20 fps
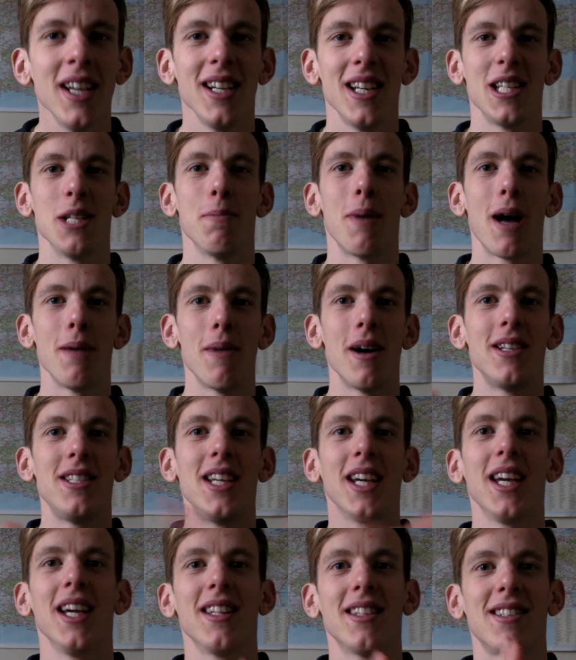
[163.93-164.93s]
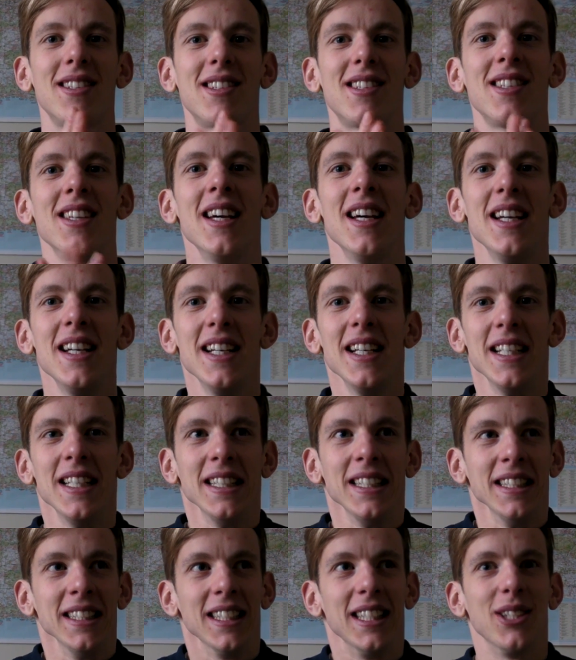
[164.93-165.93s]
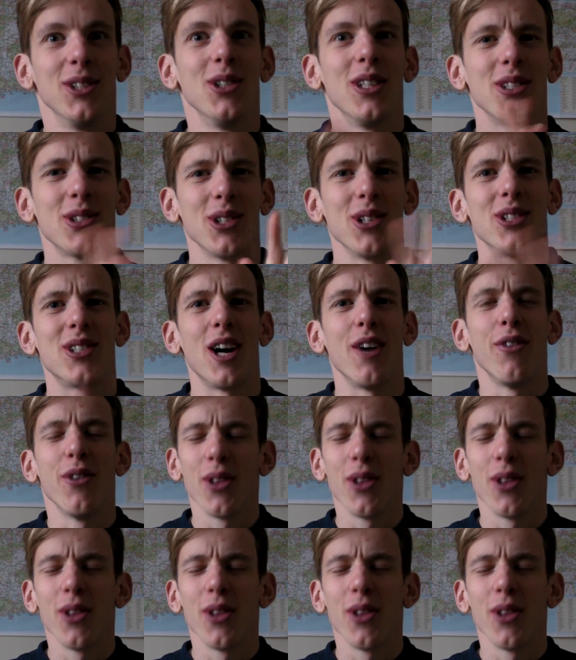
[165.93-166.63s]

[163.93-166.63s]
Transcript: Need to buy my tickets and all that sort of stuff.